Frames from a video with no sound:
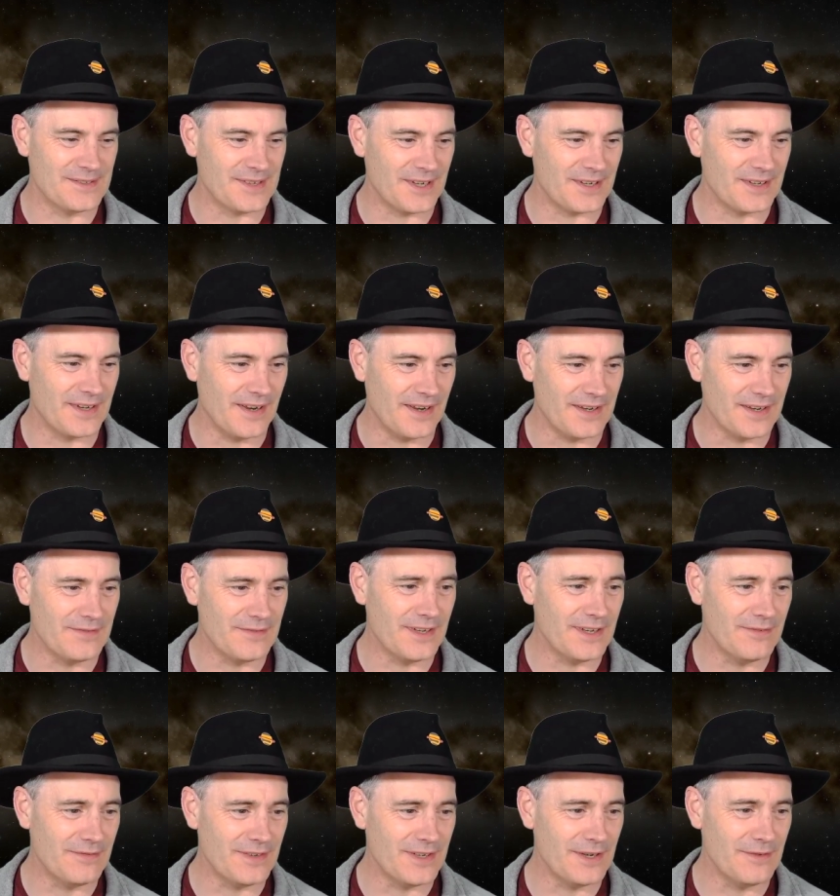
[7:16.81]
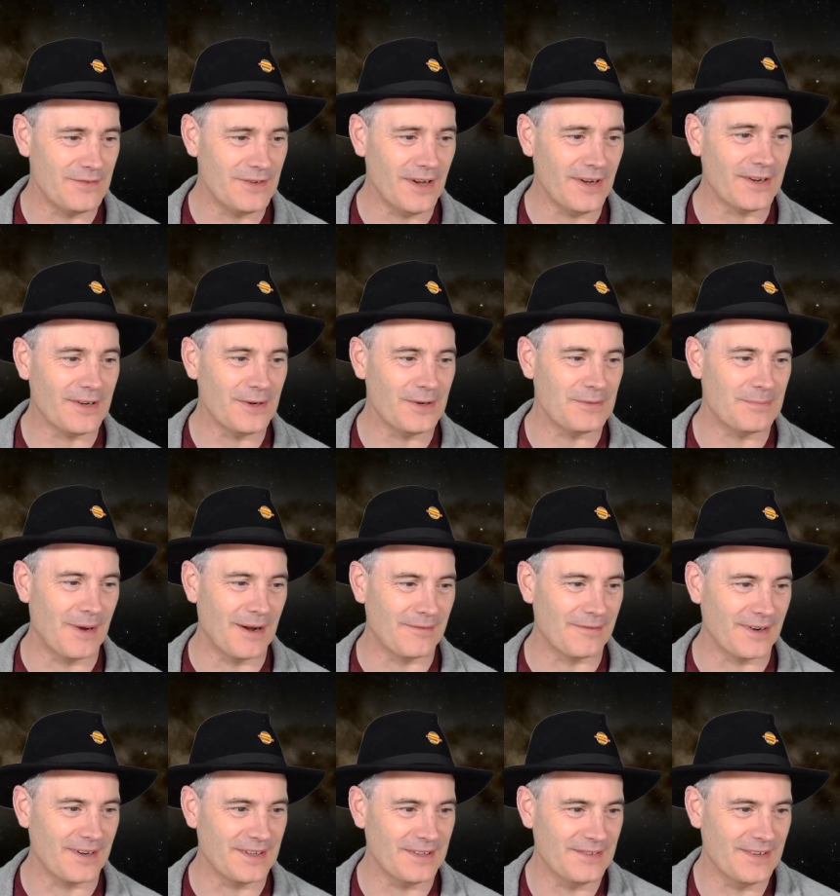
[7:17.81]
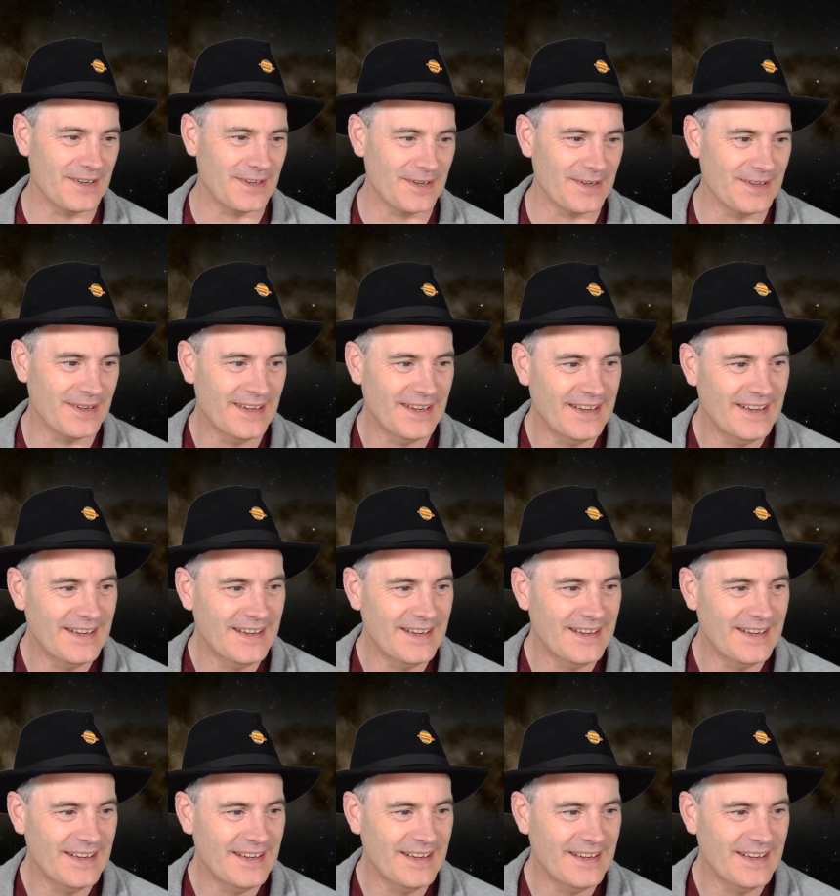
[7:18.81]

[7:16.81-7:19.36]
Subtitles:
So you've done good, my friend. You've done good.